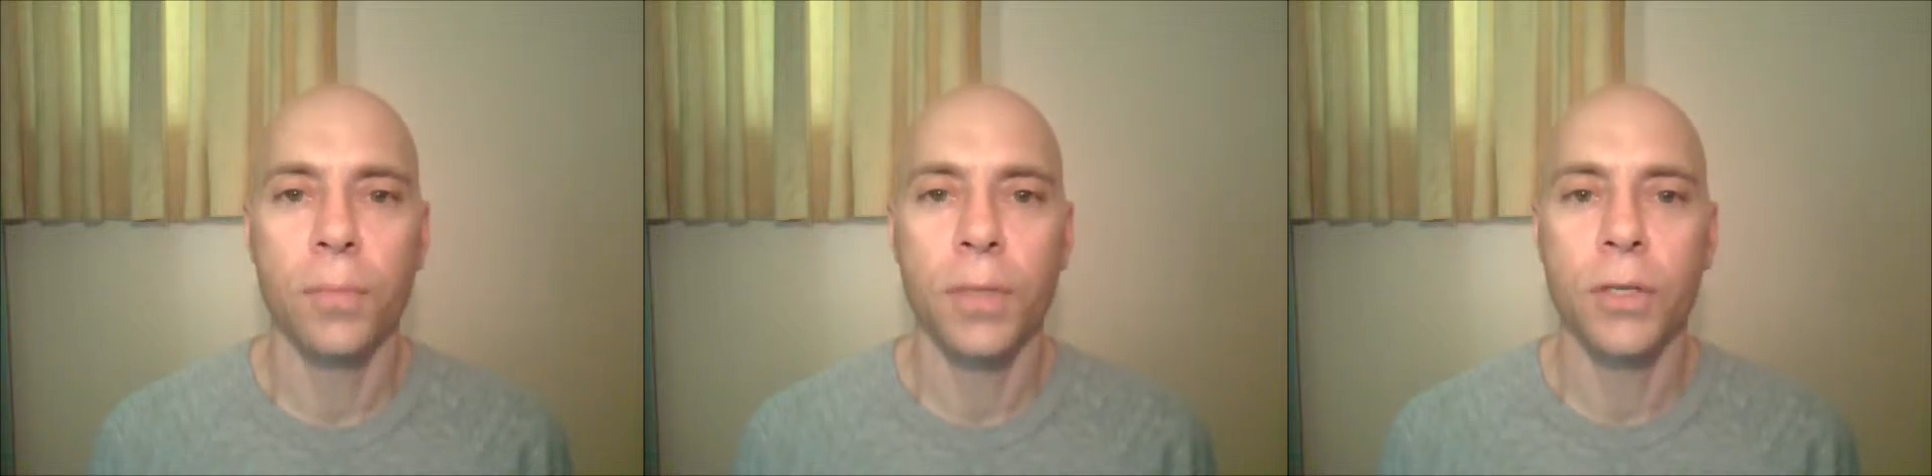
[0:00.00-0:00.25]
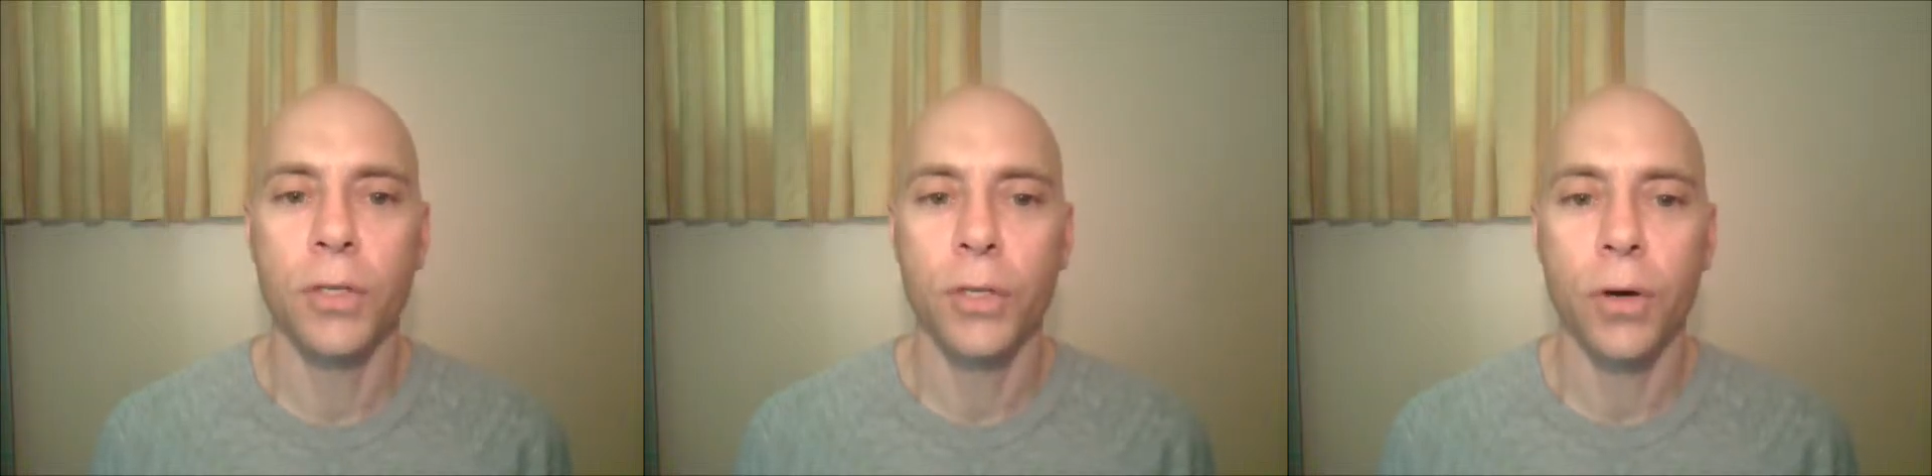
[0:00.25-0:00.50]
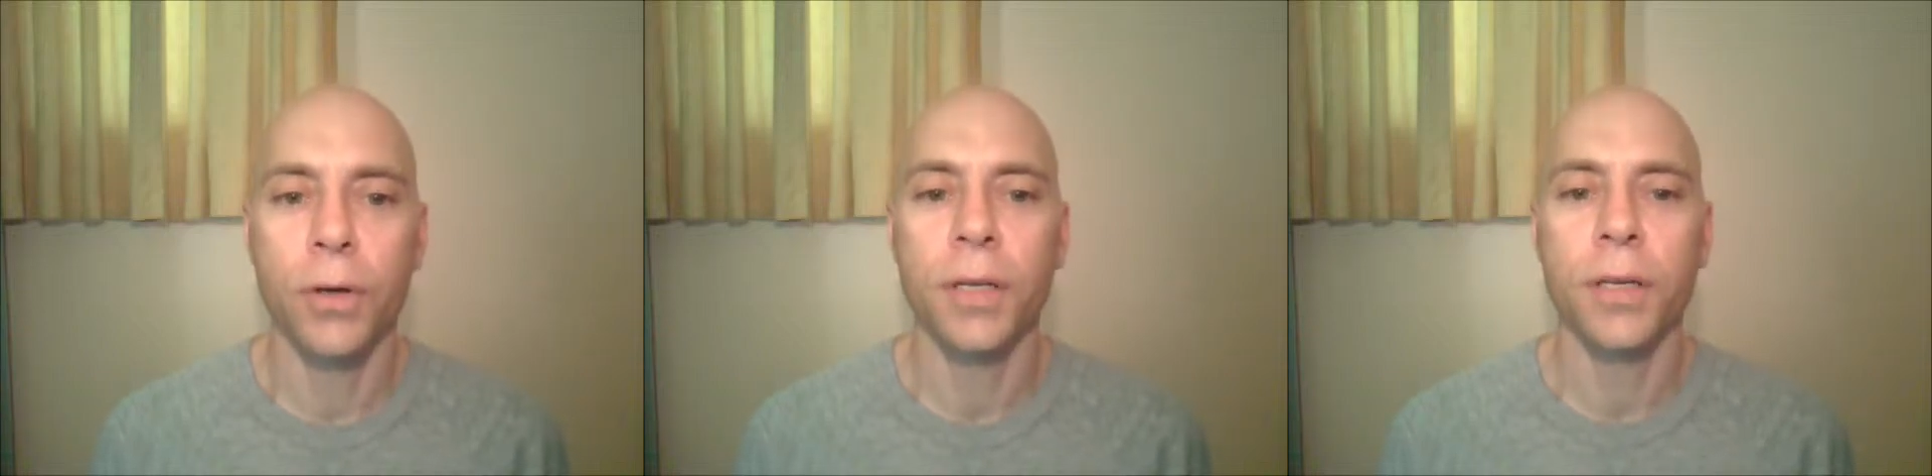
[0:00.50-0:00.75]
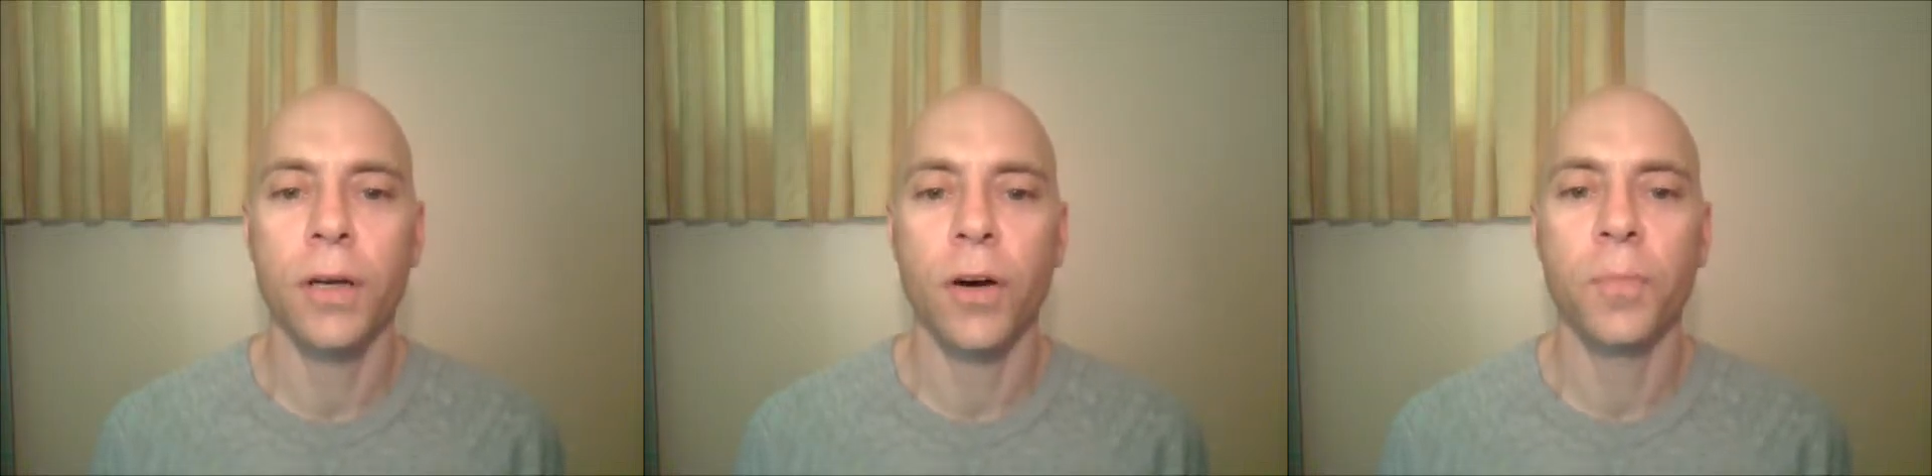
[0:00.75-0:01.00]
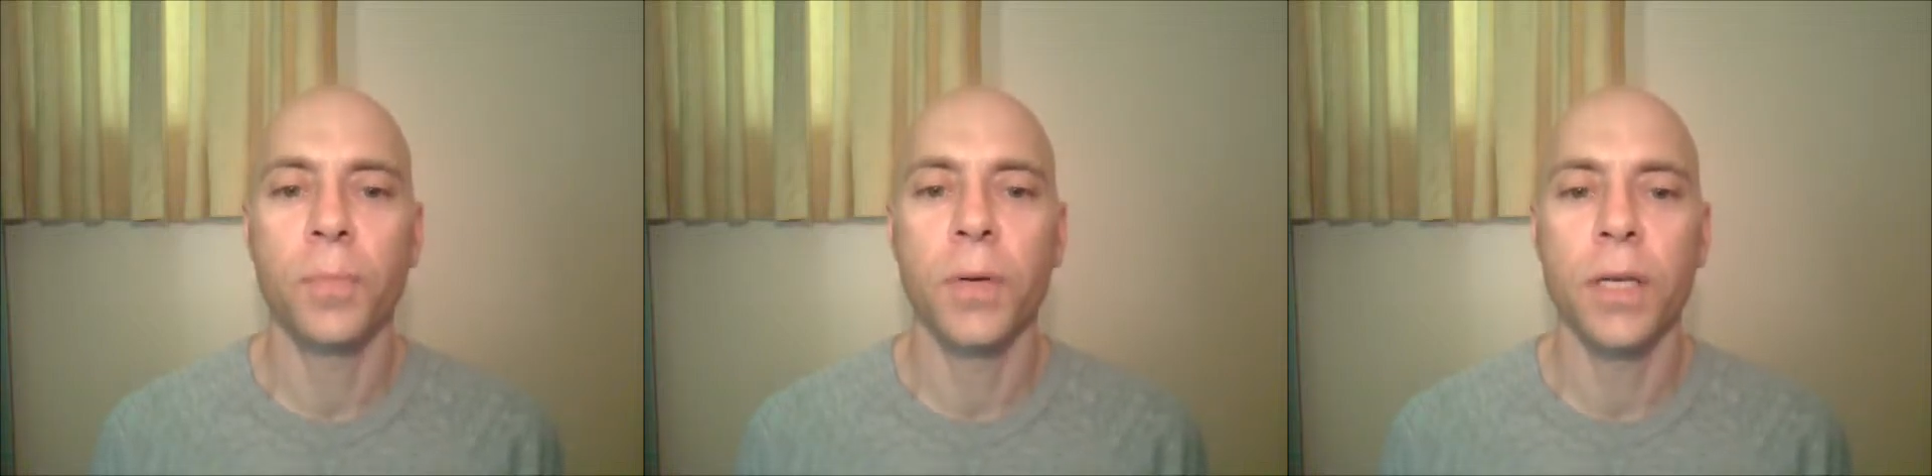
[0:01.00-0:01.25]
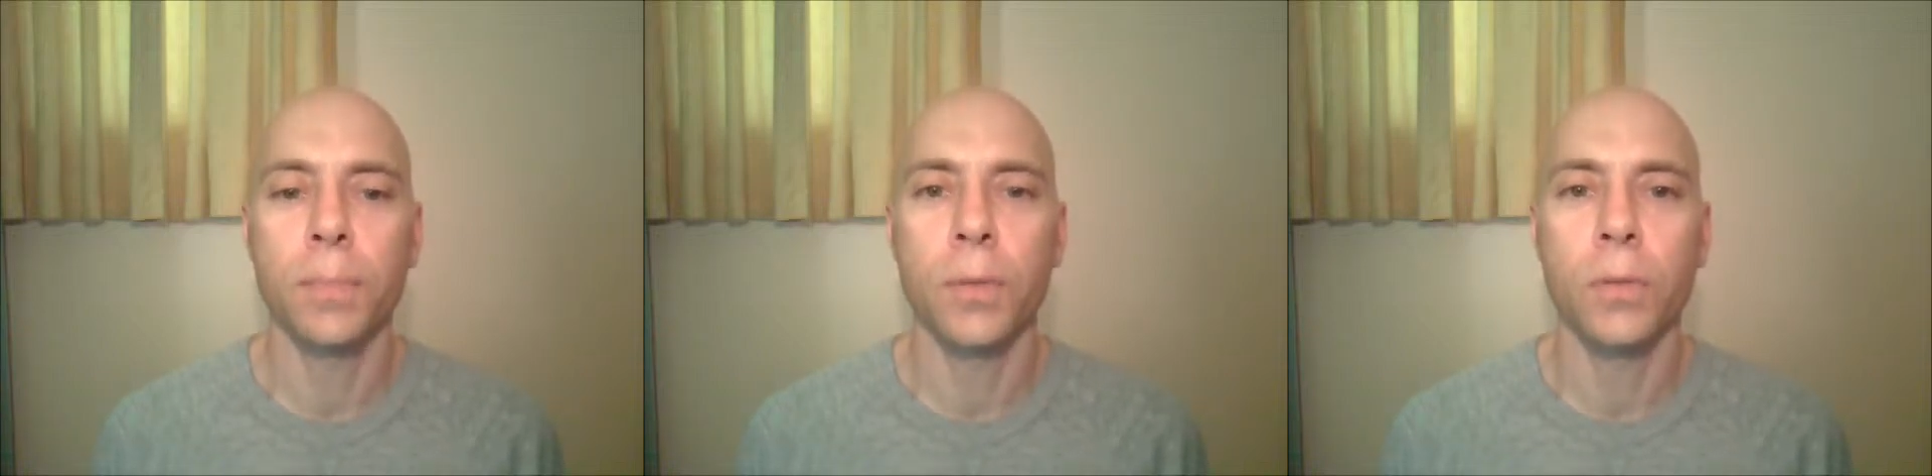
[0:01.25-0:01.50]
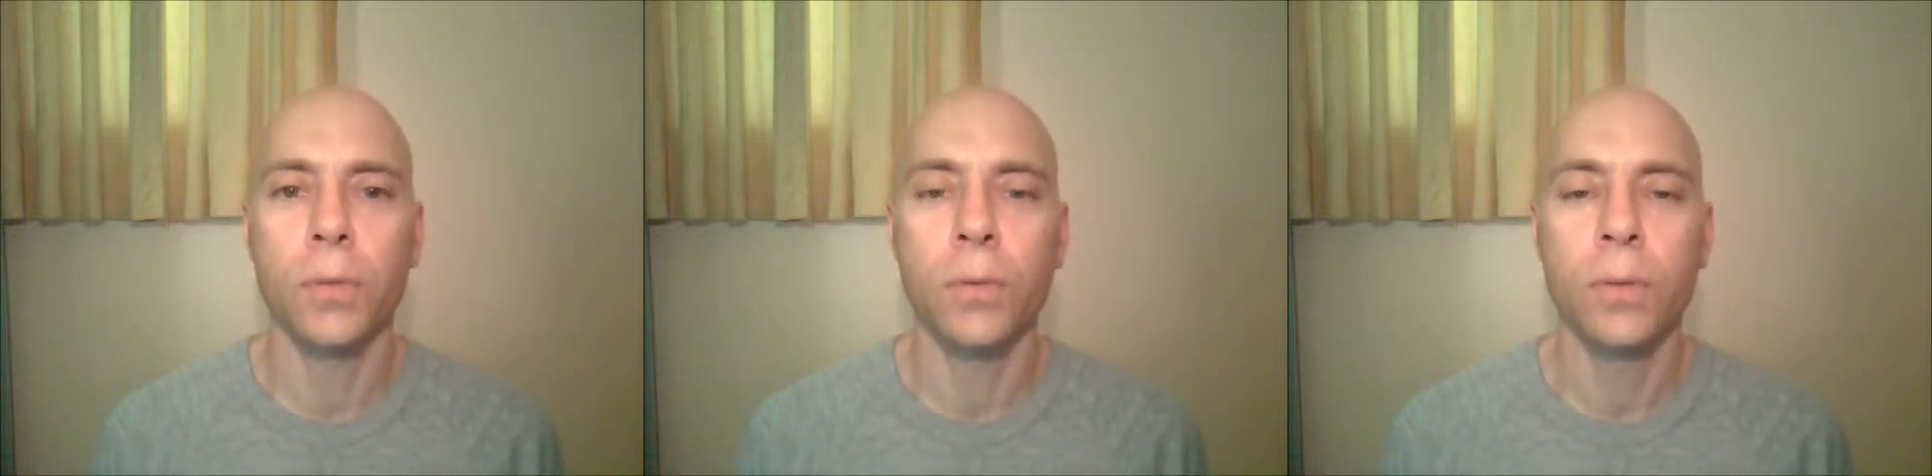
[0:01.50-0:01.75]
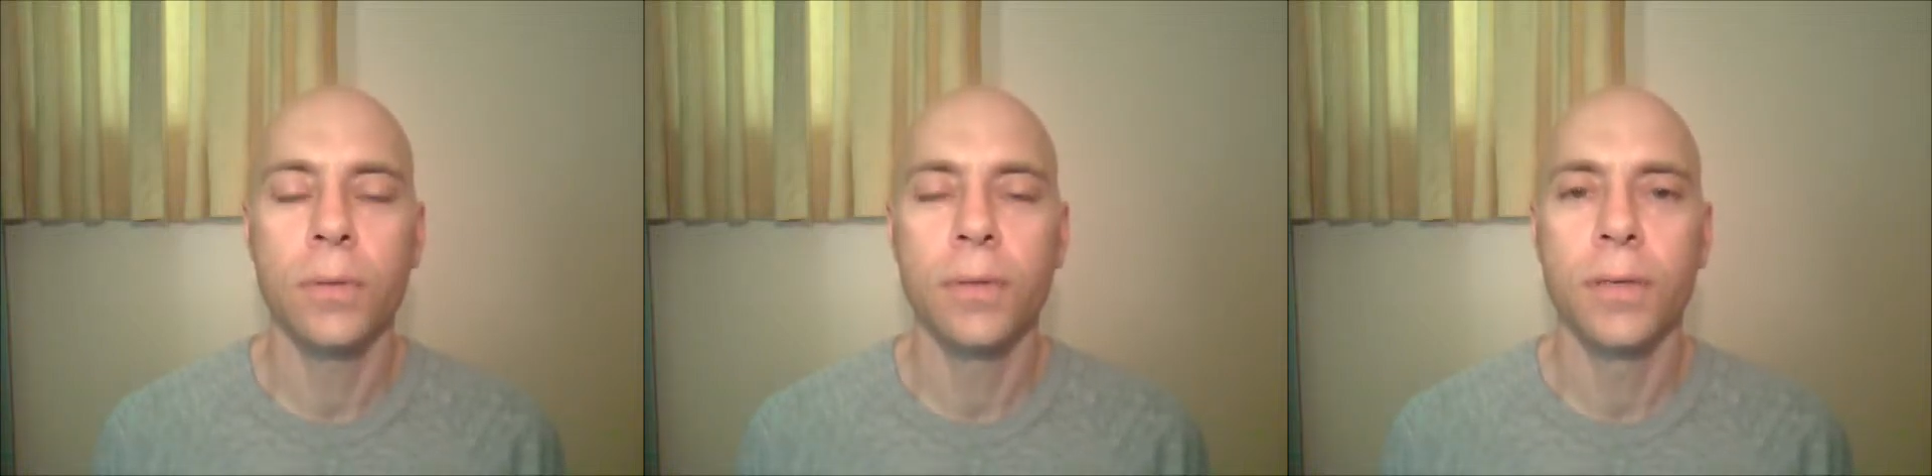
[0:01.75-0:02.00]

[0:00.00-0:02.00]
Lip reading: majority of people,